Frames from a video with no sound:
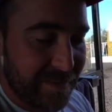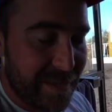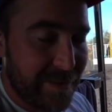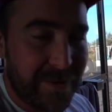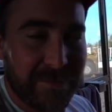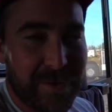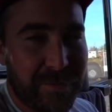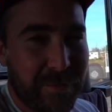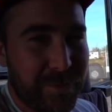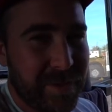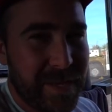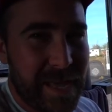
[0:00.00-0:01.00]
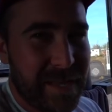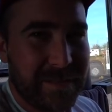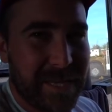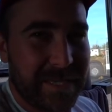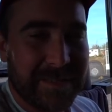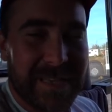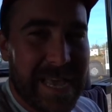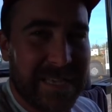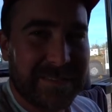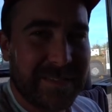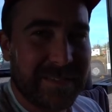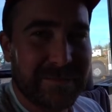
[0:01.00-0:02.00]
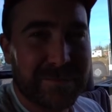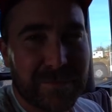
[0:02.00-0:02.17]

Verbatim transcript: I, have never really uh, liked asking